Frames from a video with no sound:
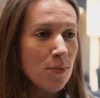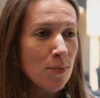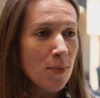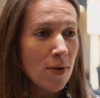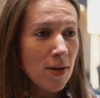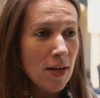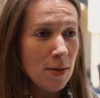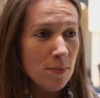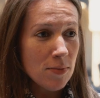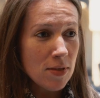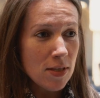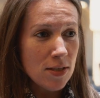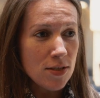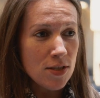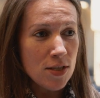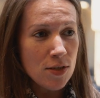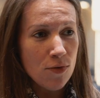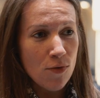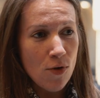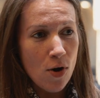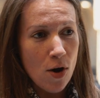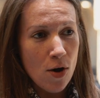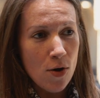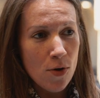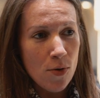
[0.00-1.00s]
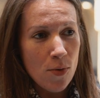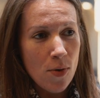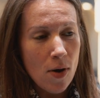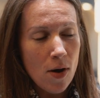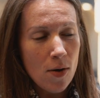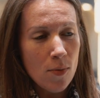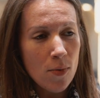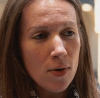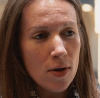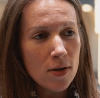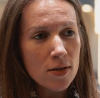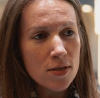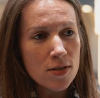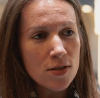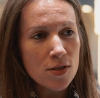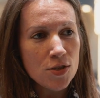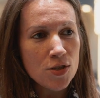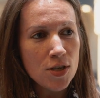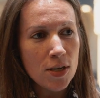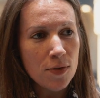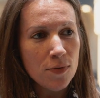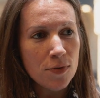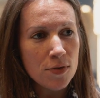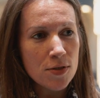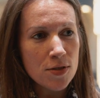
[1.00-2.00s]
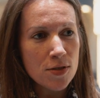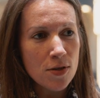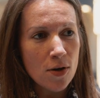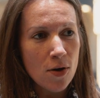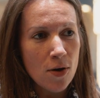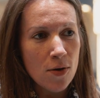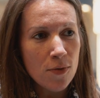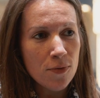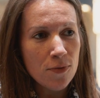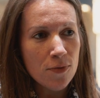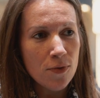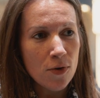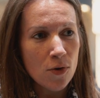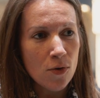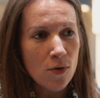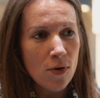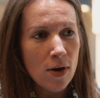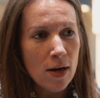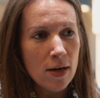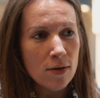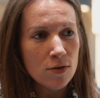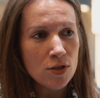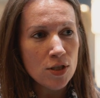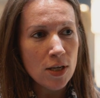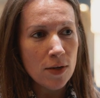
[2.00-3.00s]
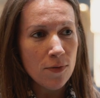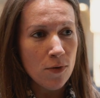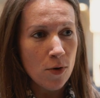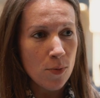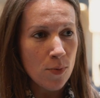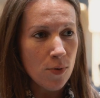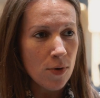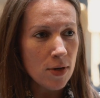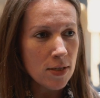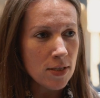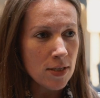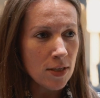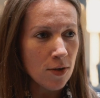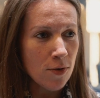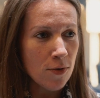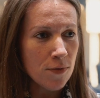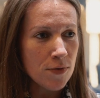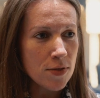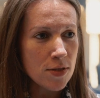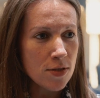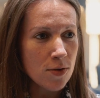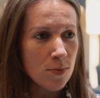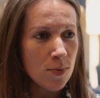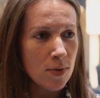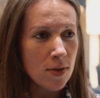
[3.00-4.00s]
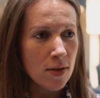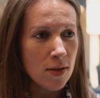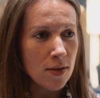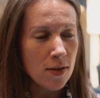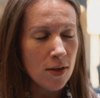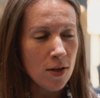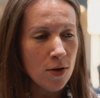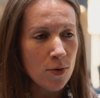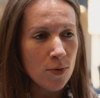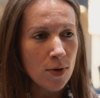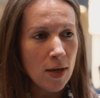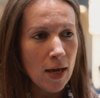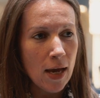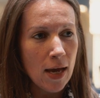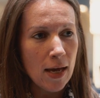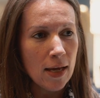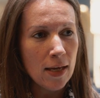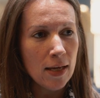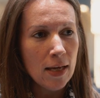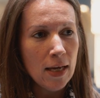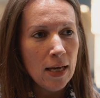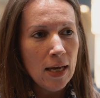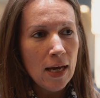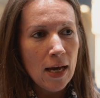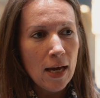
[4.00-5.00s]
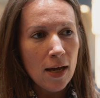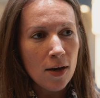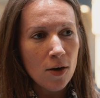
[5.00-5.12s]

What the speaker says: My name's Lindsey Rowe. I work as the Chief of Staff for our Chief Operating Officer within the UK,